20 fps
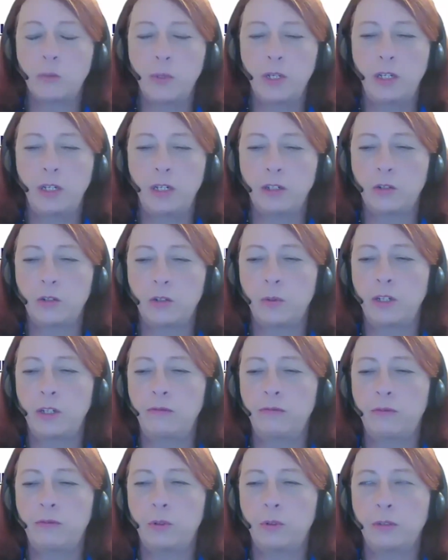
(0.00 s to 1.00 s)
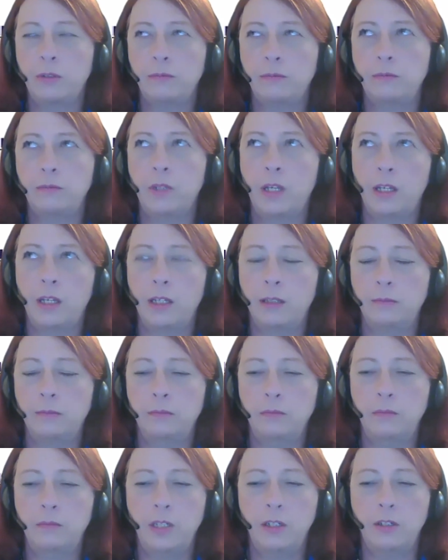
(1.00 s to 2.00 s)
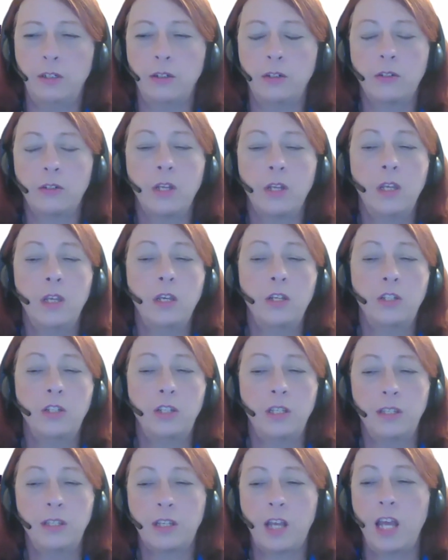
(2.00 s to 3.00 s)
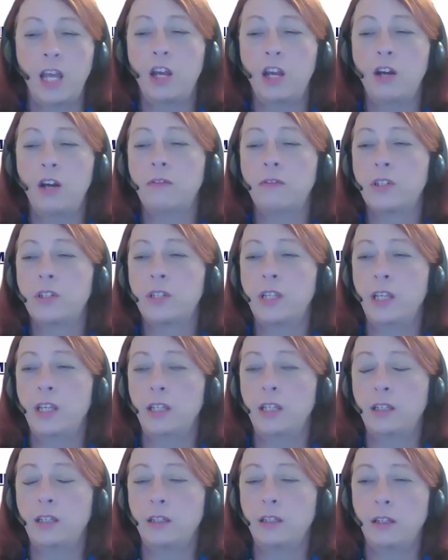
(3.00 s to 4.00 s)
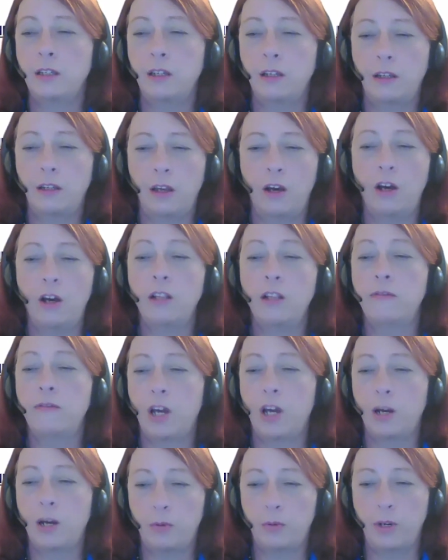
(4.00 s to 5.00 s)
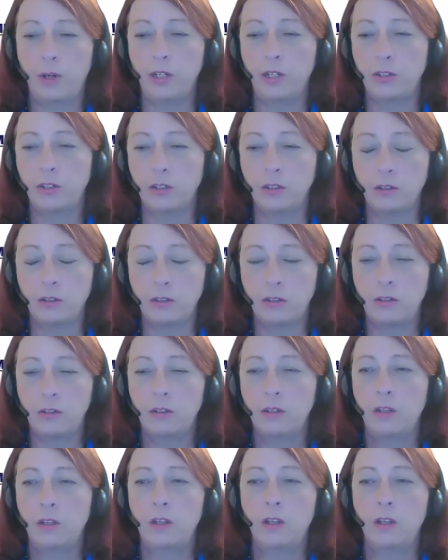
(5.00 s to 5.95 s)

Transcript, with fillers: been here 24 um, years. She's kind of overseeing all of the operations.